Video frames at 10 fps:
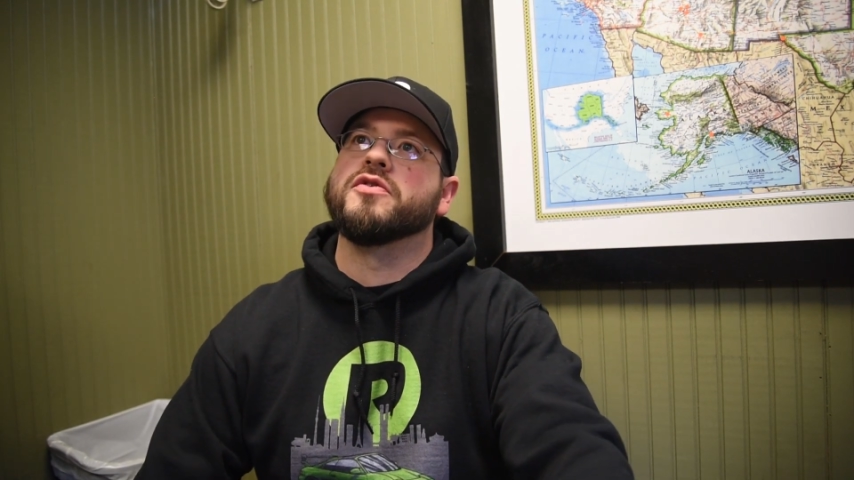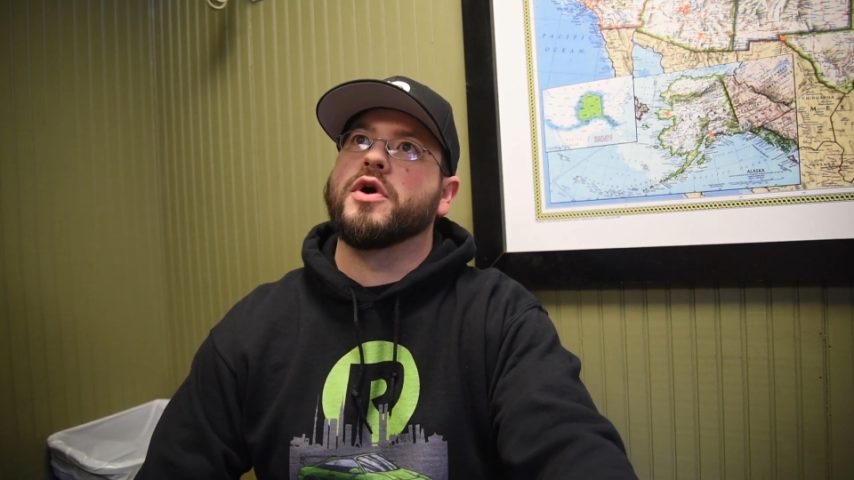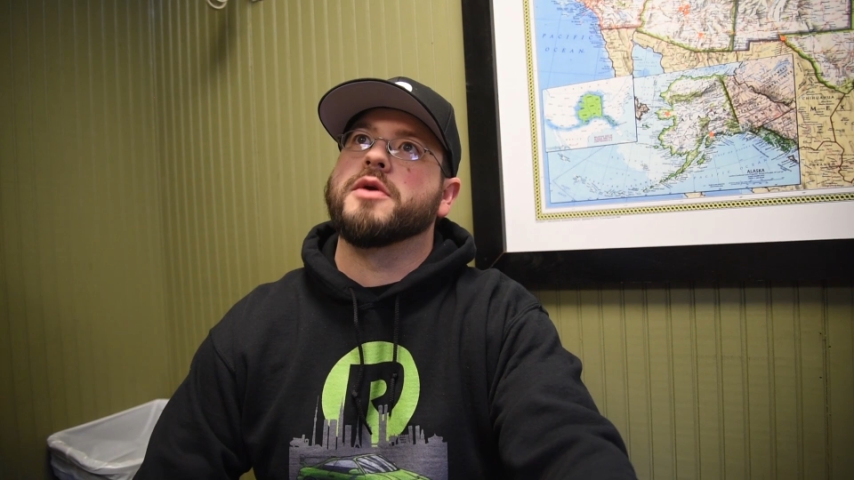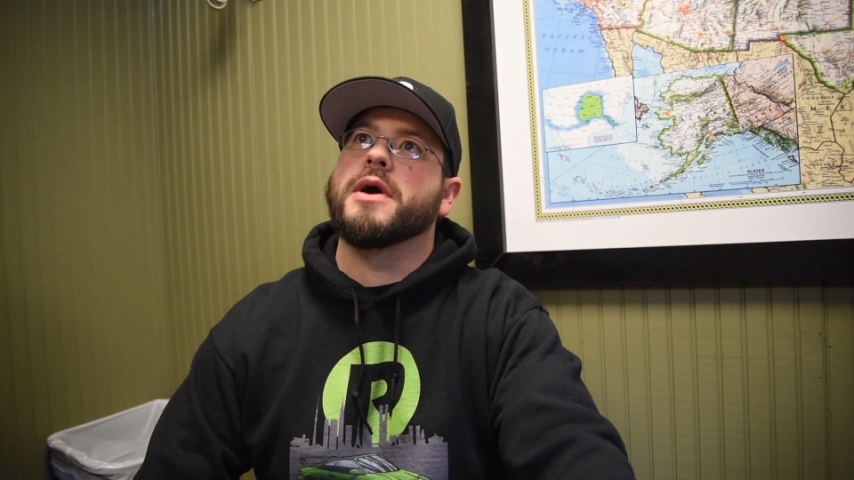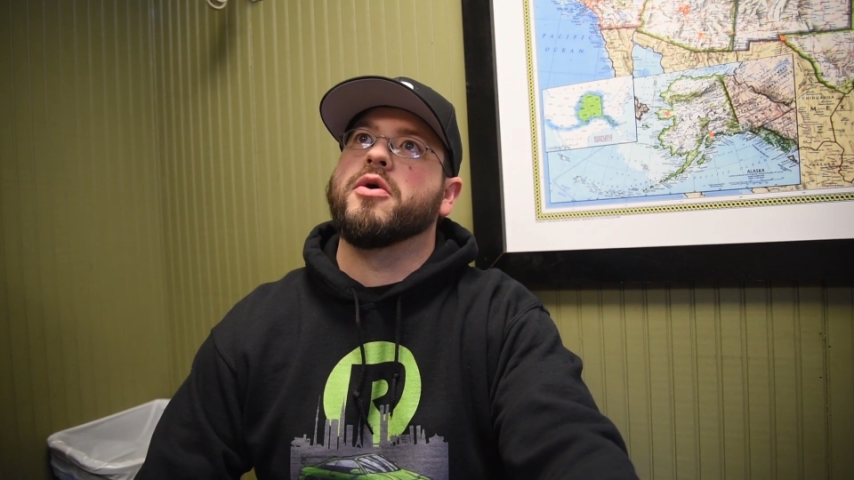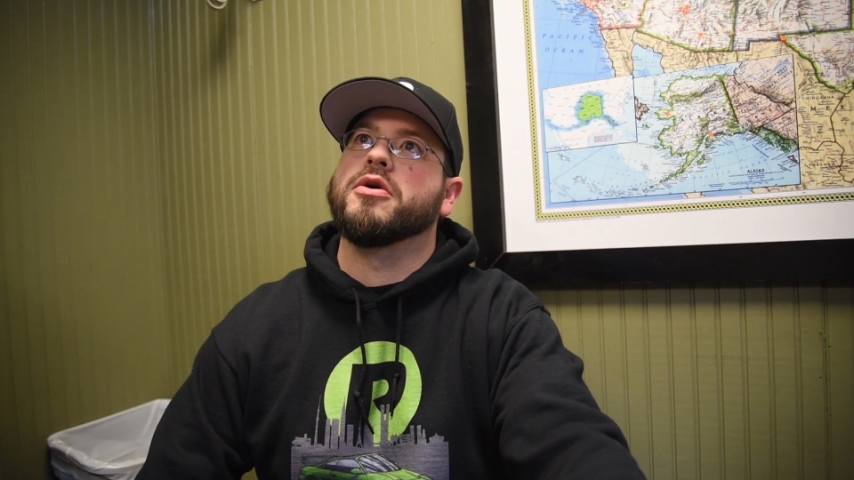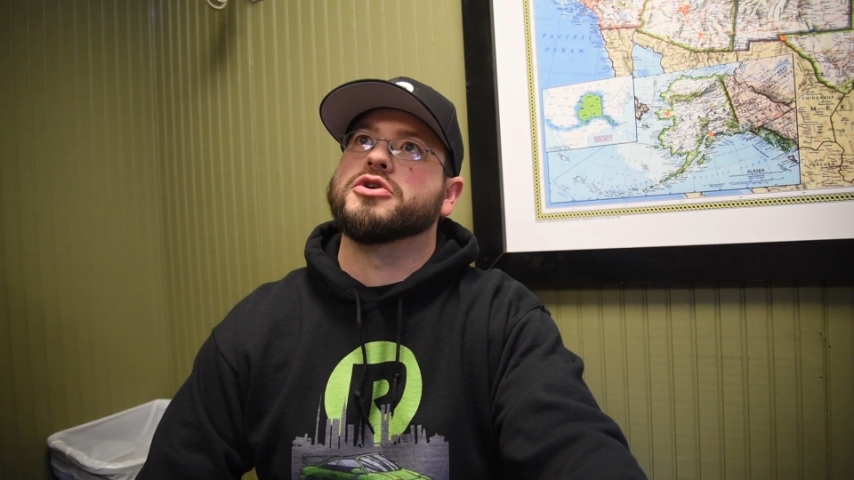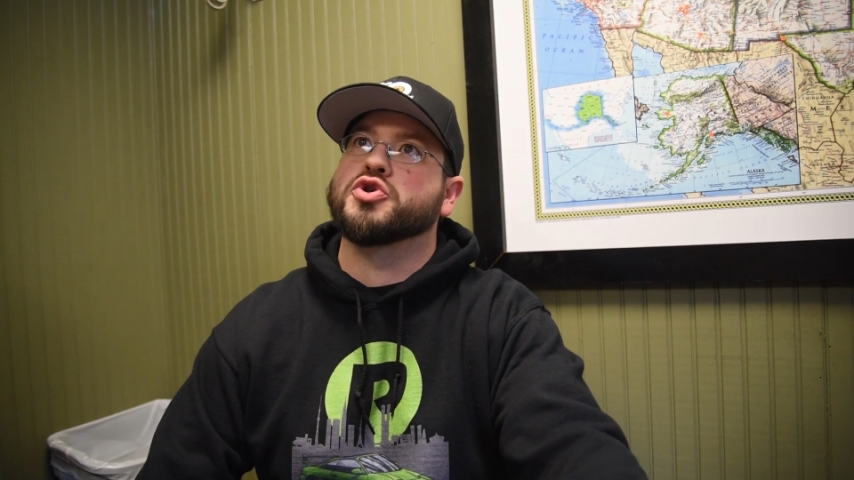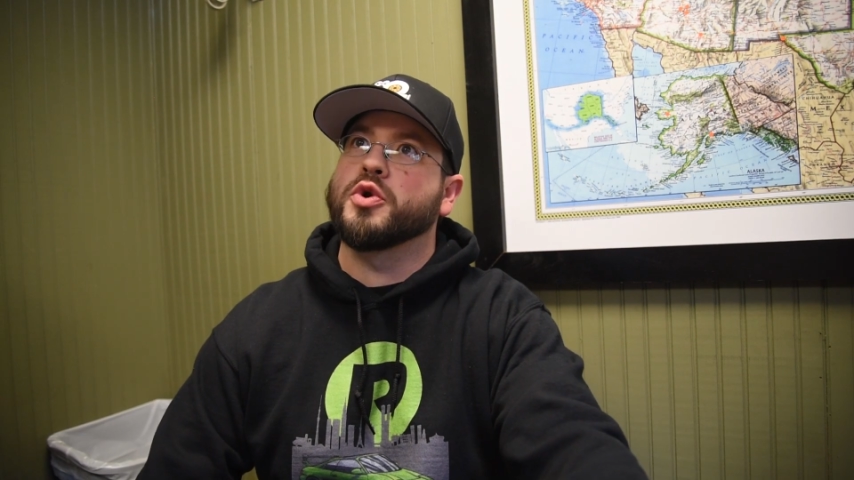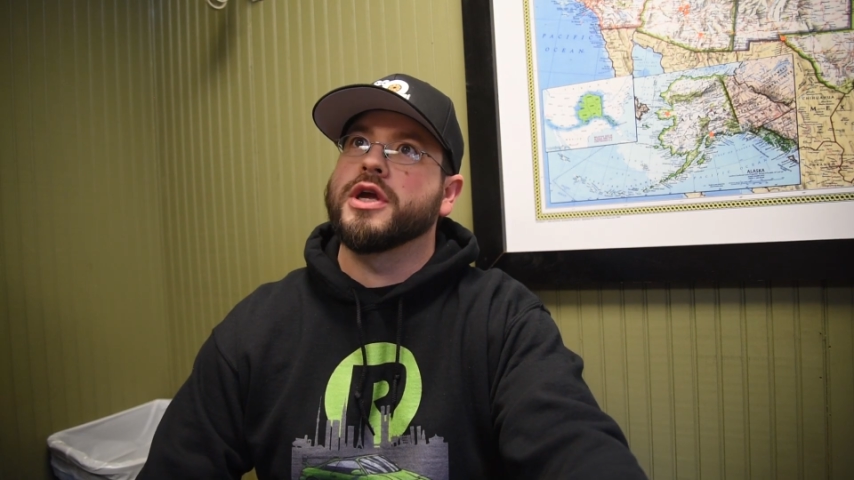the Greddy Power
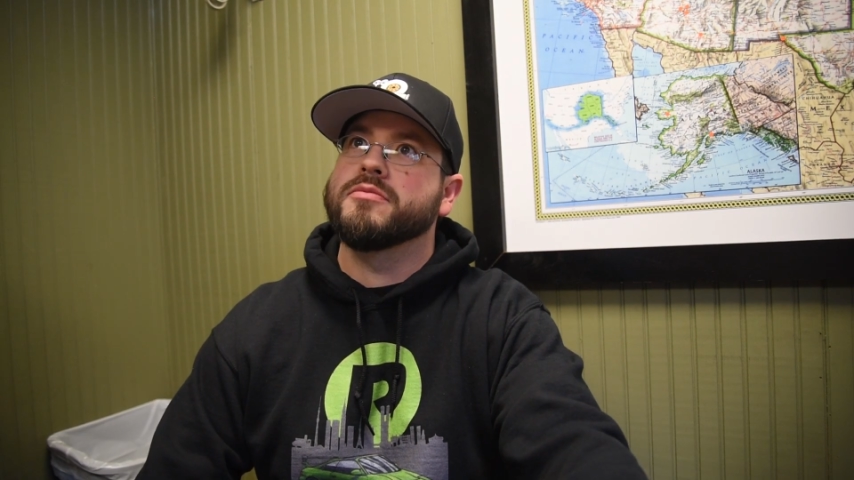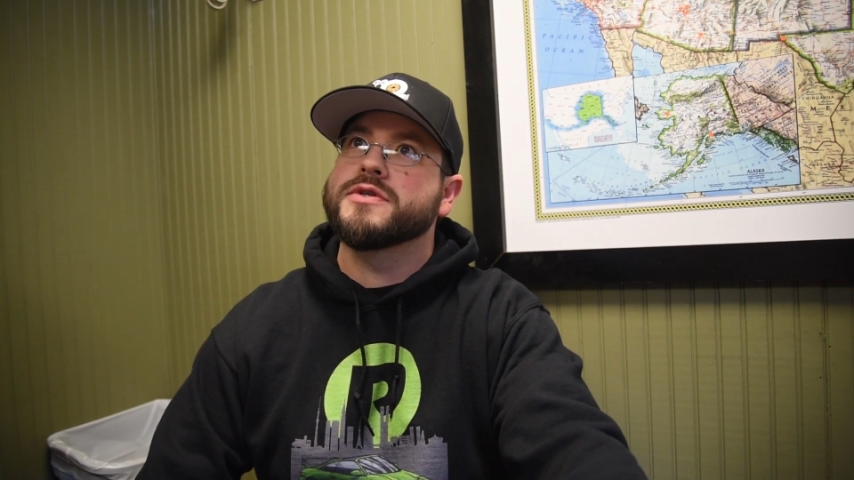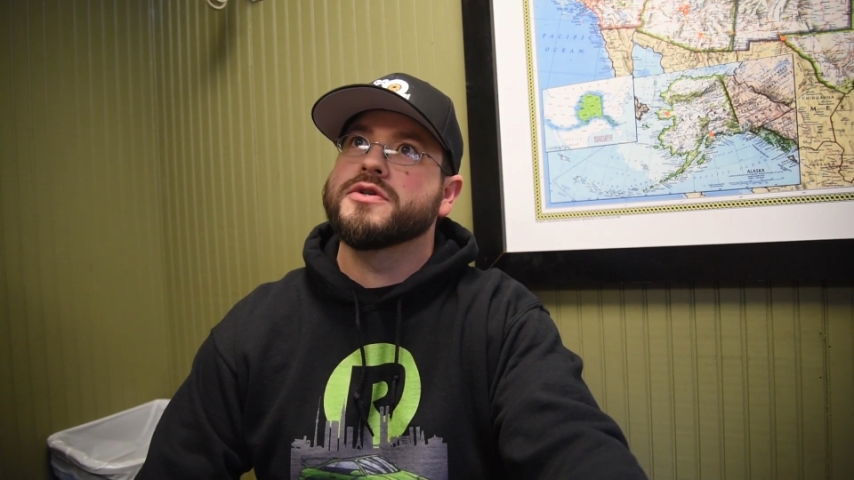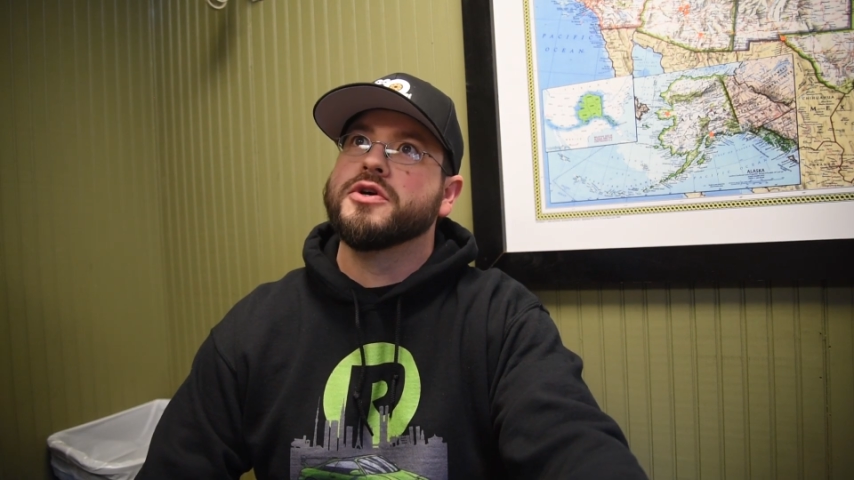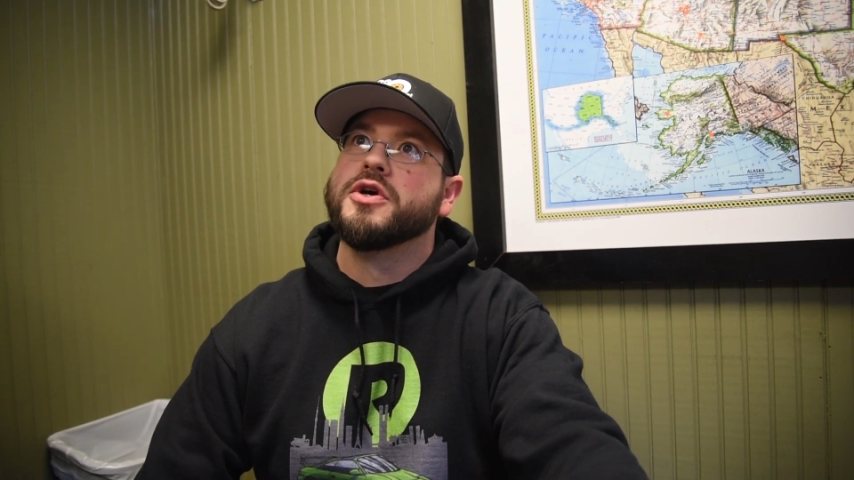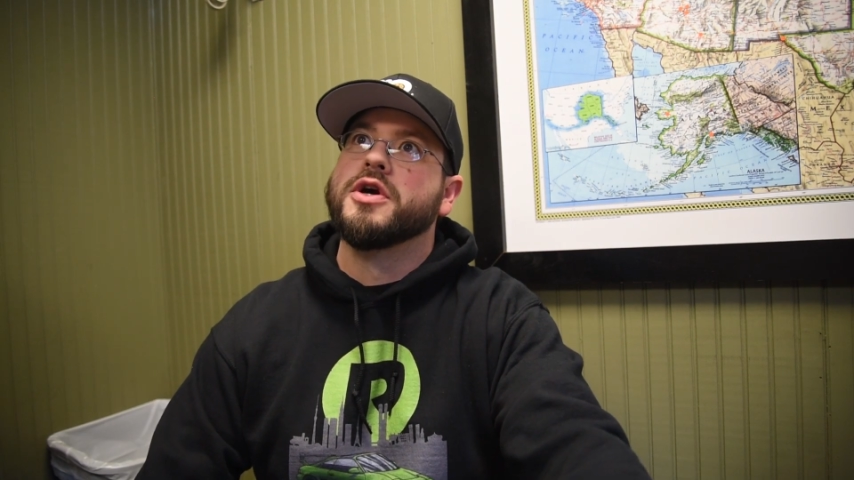Extremes,